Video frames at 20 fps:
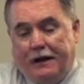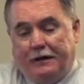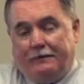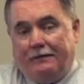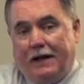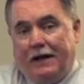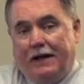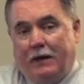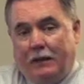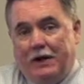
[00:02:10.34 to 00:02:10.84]
of
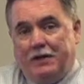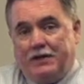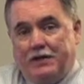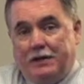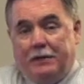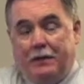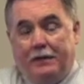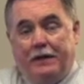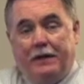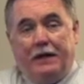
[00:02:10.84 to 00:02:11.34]

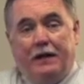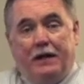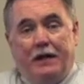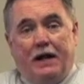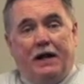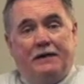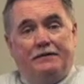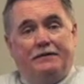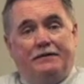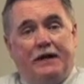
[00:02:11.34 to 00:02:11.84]
valuation within the
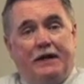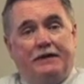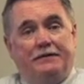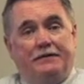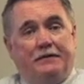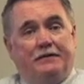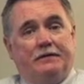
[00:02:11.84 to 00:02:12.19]
United States